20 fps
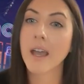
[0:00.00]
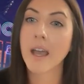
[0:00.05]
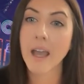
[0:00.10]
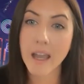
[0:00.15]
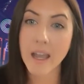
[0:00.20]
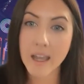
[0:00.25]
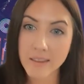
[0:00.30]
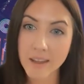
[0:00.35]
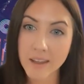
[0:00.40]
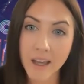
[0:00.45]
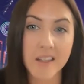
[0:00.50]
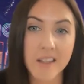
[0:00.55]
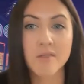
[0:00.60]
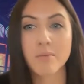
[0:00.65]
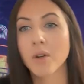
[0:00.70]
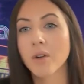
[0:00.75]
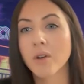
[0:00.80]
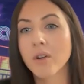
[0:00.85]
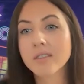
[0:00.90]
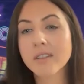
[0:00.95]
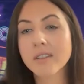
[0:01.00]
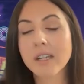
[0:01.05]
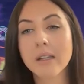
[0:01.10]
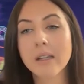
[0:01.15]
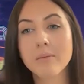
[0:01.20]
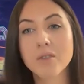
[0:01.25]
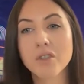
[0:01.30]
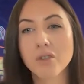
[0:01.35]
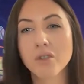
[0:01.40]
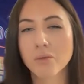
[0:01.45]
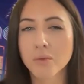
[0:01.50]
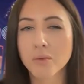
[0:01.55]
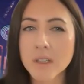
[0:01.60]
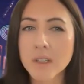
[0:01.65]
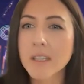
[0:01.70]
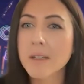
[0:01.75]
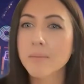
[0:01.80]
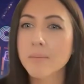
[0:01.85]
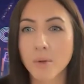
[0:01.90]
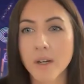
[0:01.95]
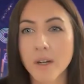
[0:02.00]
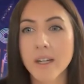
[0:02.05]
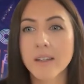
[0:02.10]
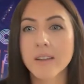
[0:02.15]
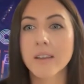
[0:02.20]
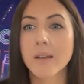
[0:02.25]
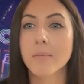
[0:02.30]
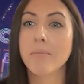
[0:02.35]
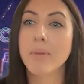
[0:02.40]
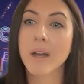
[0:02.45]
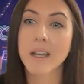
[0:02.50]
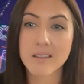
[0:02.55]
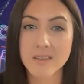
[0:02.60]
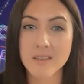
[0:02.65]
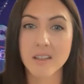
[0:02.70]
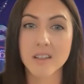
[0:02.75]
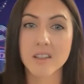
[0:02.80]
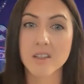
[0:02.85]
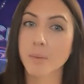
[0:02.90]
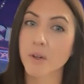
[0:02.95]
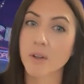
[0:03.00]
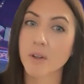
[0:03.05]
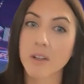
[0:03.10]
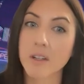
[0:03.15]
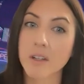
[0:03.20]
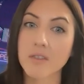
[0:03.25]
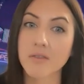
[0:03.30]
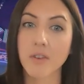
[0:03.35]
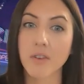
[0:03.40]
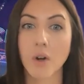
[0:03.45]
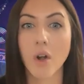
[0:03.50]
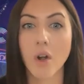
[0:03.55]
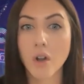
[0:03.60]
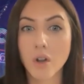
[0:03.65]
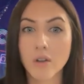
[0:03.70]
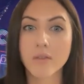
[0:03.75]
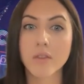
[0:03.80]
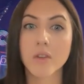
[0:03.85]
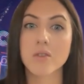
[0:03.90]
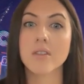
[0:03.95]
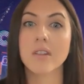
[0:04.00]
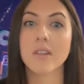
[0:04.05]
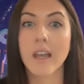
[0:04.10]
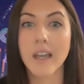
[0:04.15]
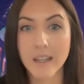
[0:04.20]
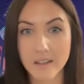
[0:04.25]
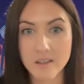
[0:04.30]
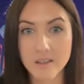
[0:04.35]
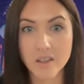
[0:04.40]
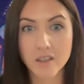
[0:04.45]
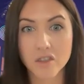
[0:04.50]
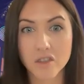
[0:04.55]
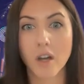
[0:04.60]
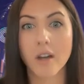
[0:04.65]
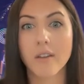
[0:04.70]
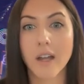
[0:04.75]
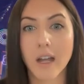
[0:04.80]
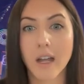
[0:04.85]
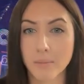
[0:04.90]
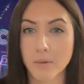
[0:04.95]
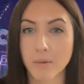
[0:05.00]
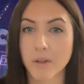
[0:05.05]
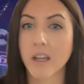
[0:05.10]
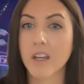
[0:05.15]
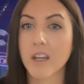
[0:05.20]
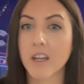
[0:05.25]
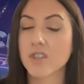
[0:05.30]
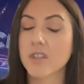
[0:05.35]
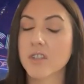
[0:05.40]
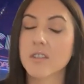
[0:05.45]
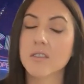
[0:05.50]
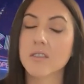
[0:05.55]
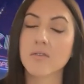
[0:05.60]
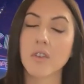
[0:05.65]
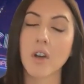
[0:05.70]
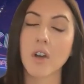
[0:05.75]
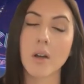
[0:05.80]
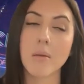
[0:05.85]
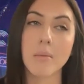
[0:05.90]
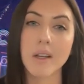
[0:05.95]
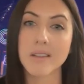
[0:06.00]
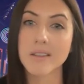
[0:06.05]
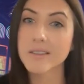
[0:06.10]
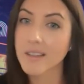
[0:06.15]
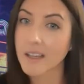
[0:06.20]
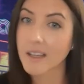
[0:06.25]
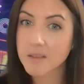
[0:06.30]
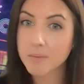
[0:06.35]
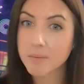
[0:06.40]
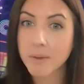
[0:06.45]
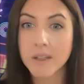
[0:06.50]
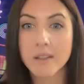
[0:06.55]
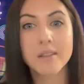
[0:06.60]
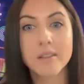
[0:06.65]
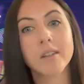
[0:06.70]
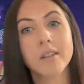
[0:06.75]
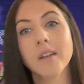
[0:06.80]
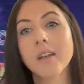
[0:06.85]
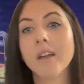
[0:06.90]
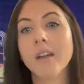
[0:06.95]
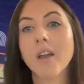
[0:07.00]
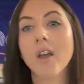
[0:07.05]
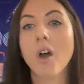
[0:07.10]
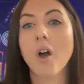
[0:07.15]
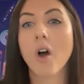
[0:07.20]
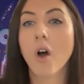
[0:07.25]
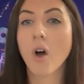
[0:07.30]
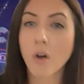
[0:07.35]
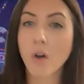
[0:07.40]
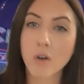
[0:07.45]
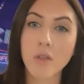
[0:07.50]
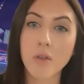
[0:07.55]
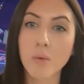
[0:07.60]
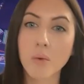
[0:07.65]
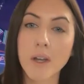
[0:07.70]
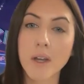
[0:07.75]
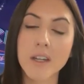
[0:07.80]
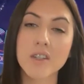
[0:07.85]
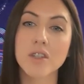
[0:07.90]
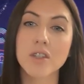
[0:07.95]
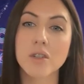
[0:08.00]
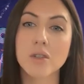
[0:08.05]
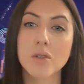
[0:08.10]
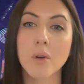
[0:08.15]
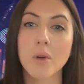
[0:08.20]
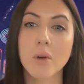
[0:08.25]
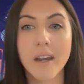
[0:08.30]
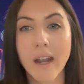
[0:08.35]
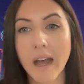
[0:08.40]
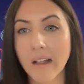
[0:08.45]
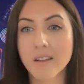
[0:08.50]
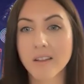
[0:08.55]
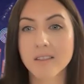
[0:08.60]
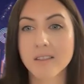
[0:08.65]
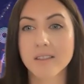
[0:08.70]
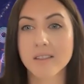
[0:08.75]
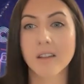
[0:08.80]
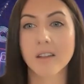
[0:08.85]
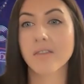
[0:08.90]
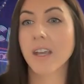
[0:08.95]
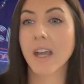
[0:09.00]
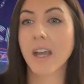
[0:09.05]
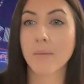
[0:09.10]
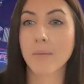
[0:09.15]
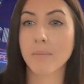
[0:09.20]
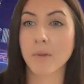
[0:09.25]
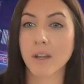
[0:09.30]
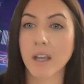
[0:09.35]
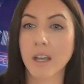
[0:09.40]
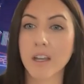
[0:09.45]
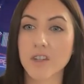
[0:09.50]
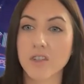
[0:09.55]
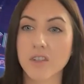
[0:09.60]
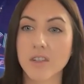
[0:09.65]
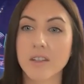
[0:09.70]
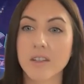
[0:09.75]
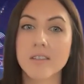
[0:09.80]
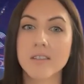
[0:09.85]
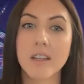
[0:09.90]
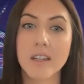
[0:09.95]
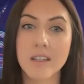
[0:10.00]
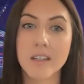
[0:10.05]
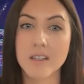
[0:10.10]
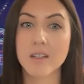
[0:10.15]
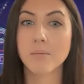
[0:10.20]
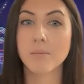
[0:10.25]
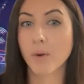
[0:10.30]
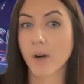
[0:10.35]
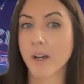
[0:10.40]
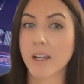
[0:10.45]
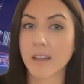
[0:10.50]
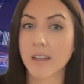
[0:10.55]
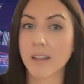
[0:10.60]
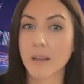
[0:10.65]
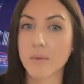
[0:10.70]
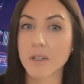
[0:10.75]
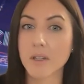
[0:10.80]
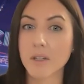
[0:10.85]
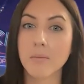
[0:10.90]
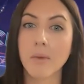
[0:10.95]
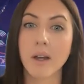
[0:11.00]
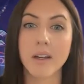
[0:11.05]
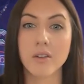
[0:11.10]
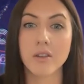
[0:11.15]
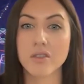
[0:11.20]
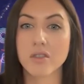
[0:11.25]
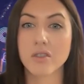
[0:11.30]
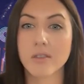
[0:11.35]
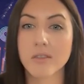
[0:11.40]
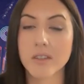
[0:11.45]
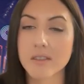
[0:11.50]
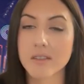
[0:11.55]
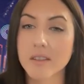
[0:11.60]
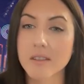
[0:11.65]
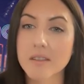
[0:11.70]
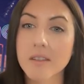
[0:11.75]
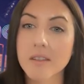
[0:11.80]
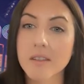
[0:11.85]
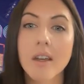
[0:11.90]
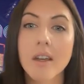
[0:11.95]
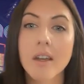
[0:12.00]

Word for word: and the Ezmeral teams to really bring the best experience for all of those legacy Java applications, from assessment all the way to analysis of the applications into breaking them into microservices.